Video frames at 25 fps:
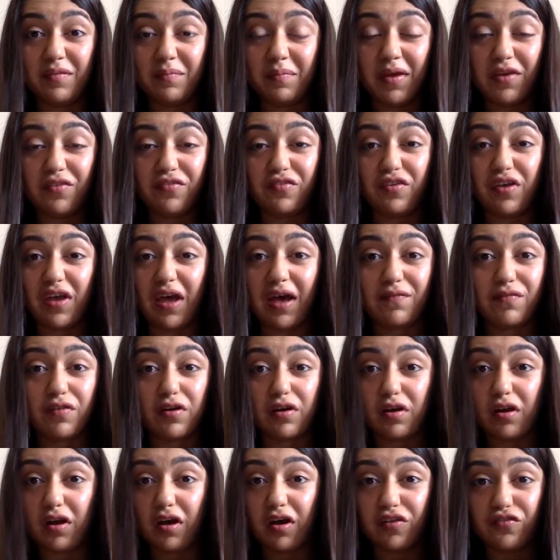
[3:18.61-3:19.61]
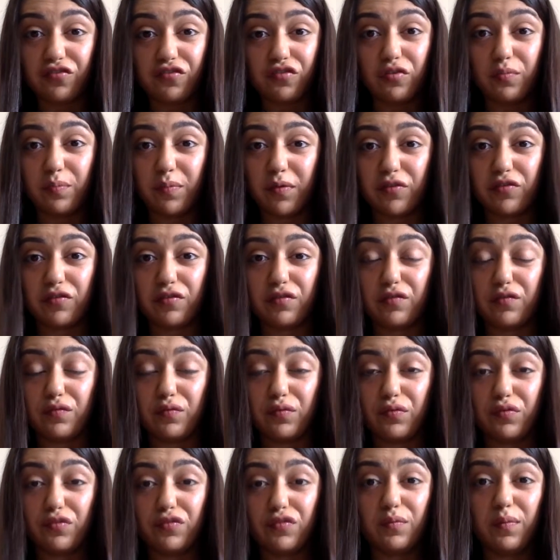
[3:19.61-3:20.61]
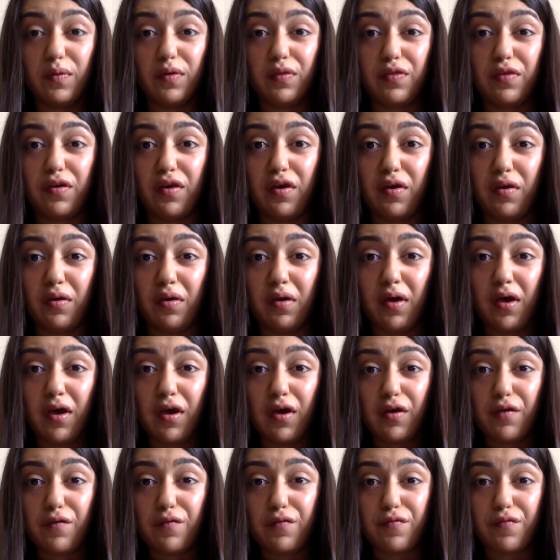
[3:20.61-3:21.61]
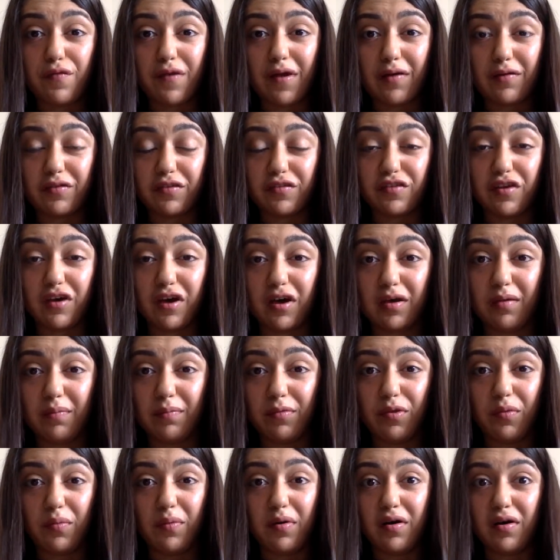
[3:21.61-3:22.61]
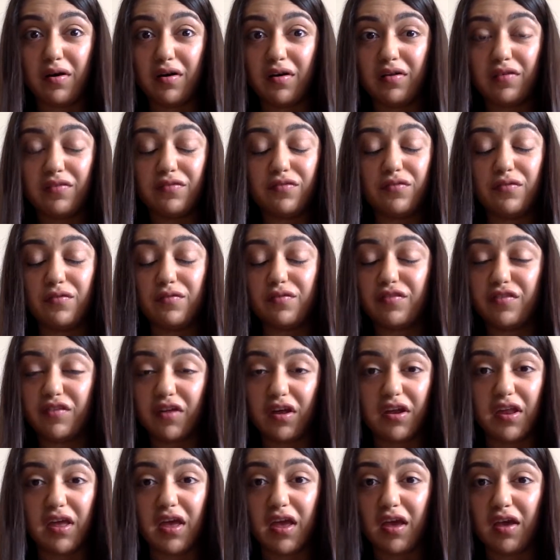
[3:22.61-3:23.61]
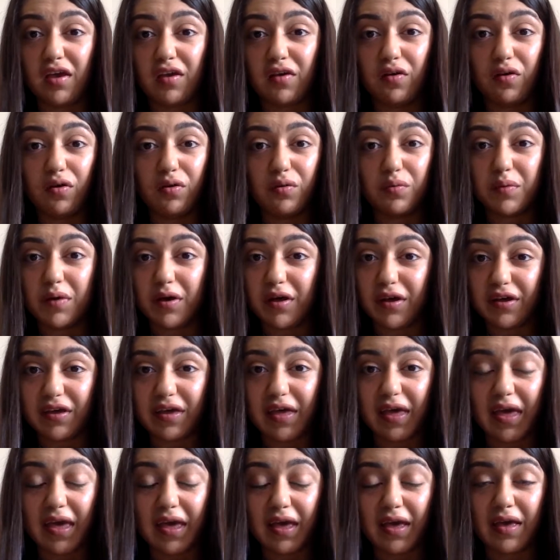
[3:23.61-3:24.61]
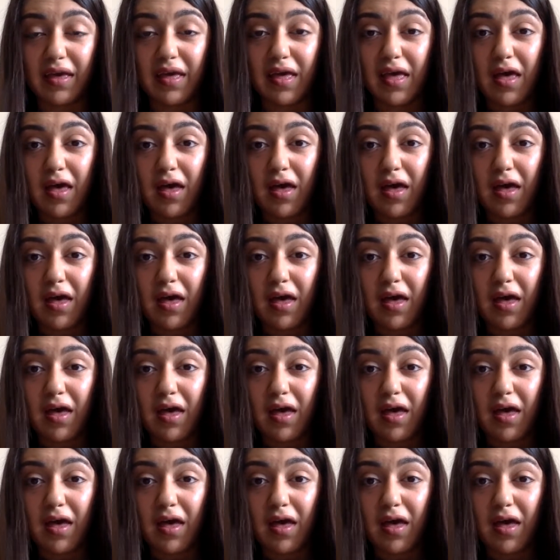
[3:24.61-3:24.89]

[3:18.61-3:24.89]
Make sure you have a glass or bottle of water with you throughout the time you are sort of studying or working,